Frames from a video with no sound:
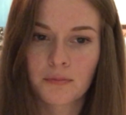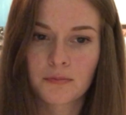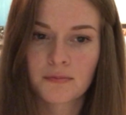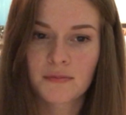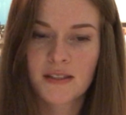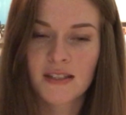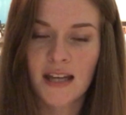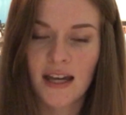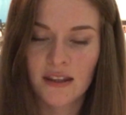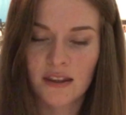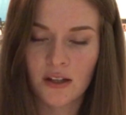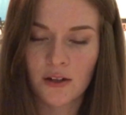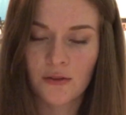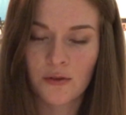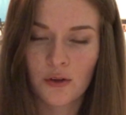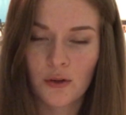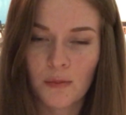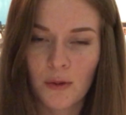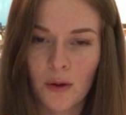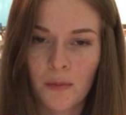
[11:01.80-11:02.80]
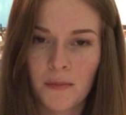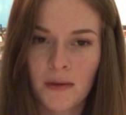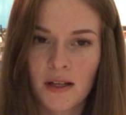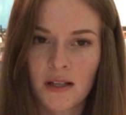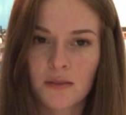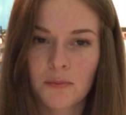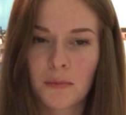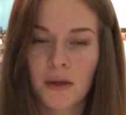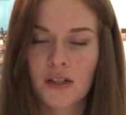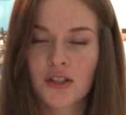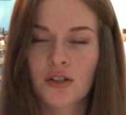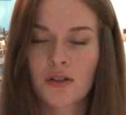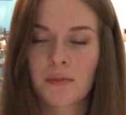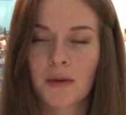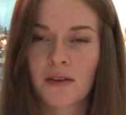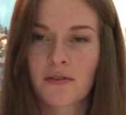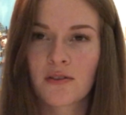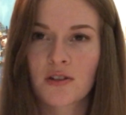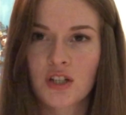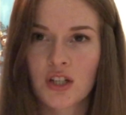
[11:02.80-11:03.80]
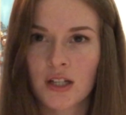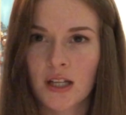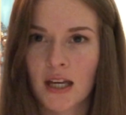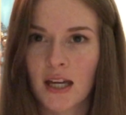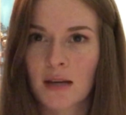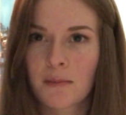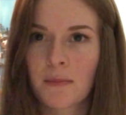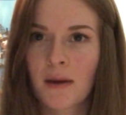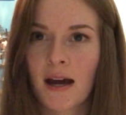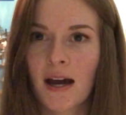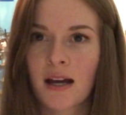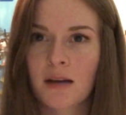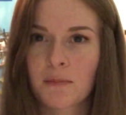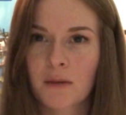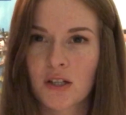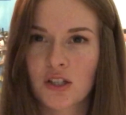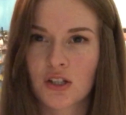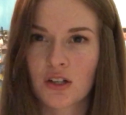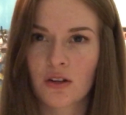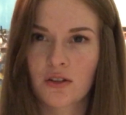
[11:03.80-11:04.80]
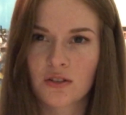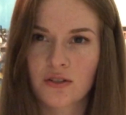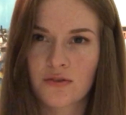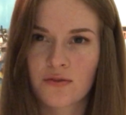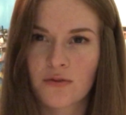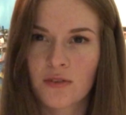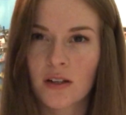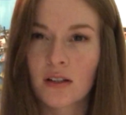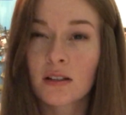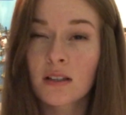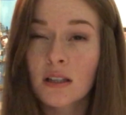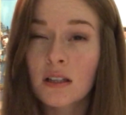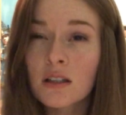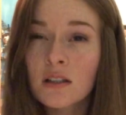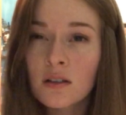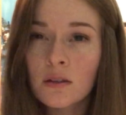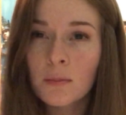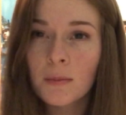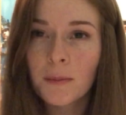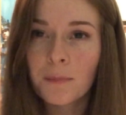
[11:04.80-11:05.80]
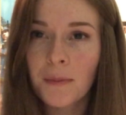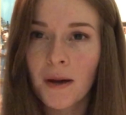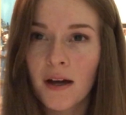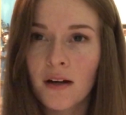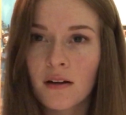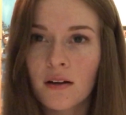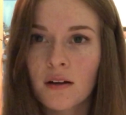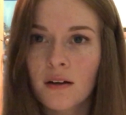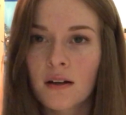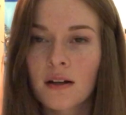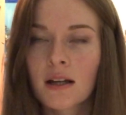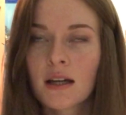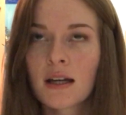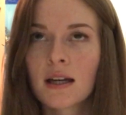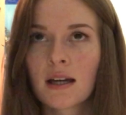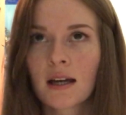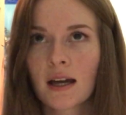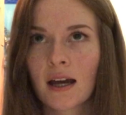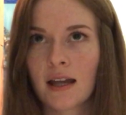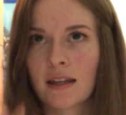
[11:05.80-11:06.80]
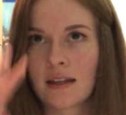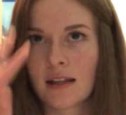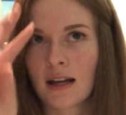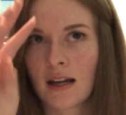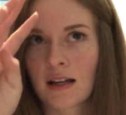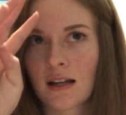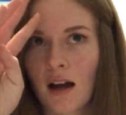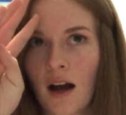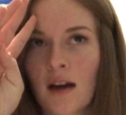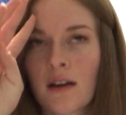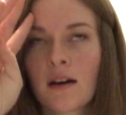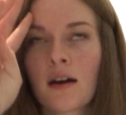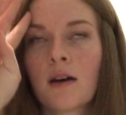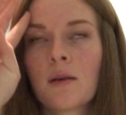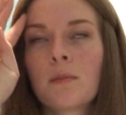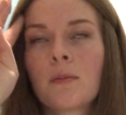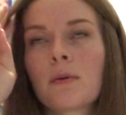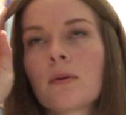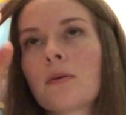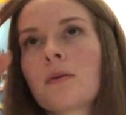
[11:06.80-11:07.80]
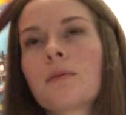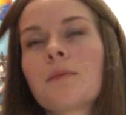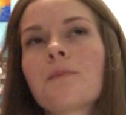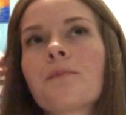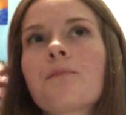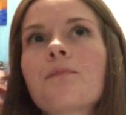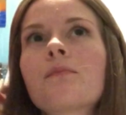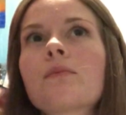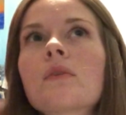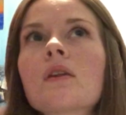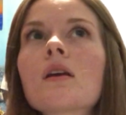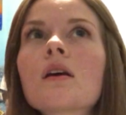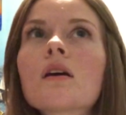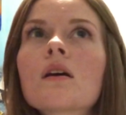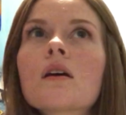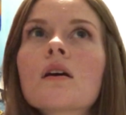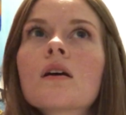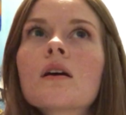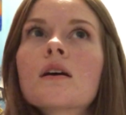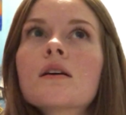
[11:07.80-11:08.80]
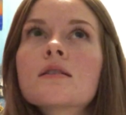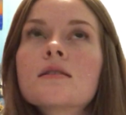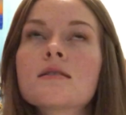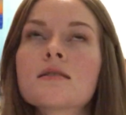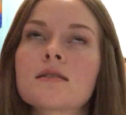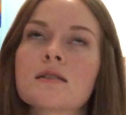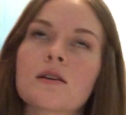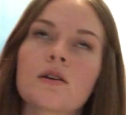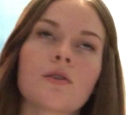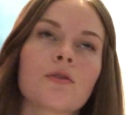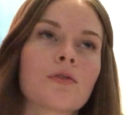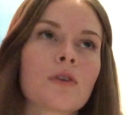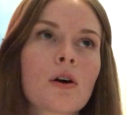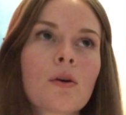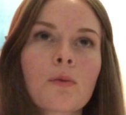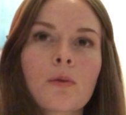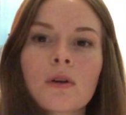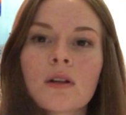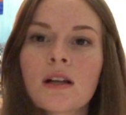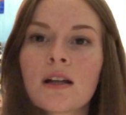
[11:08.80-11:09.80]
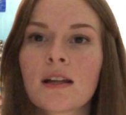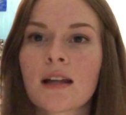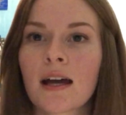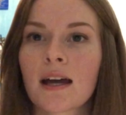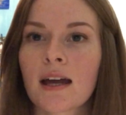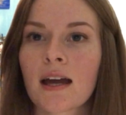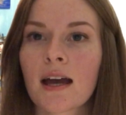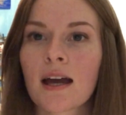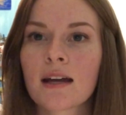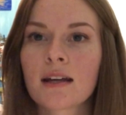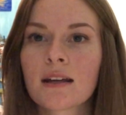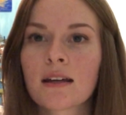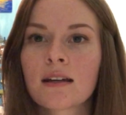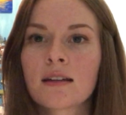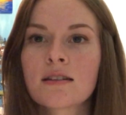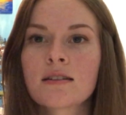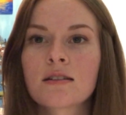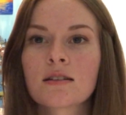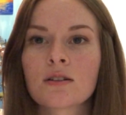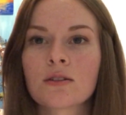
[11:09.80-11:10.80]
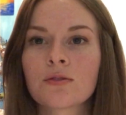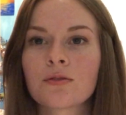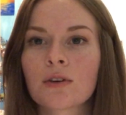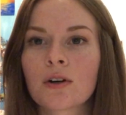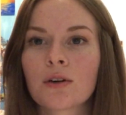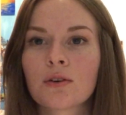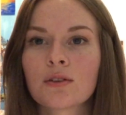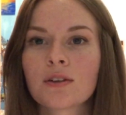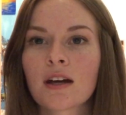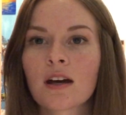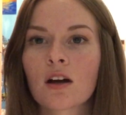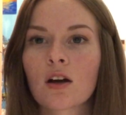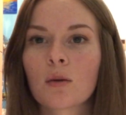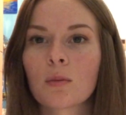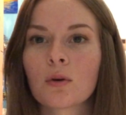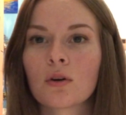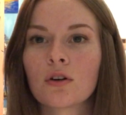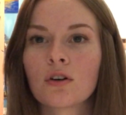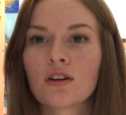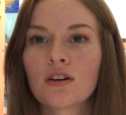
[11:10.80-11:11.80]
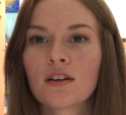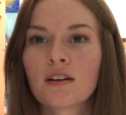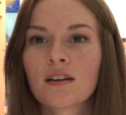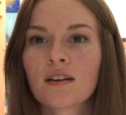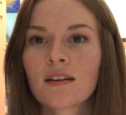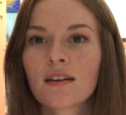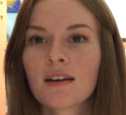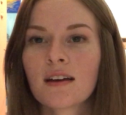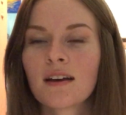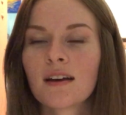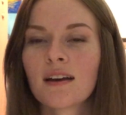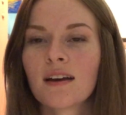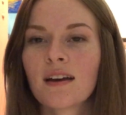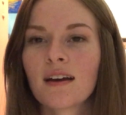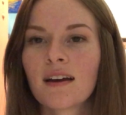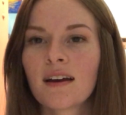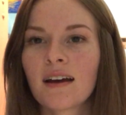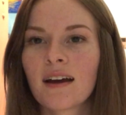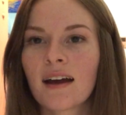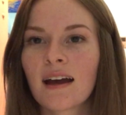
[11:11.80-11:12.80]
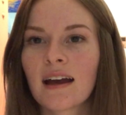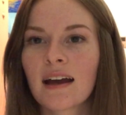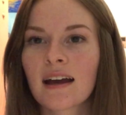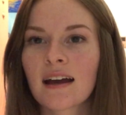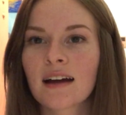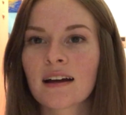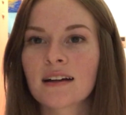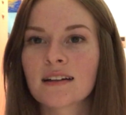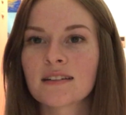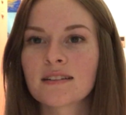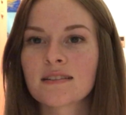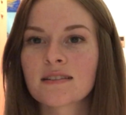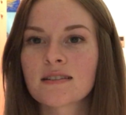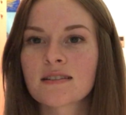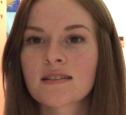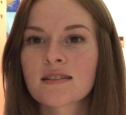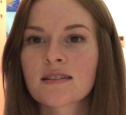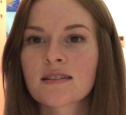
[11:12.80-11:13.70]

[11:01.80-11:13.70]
sat there for a moment and made sure my vision came back, made sure I was feeling a little bit better, and then I got up, still felt really lightheaded, still felt terrible, and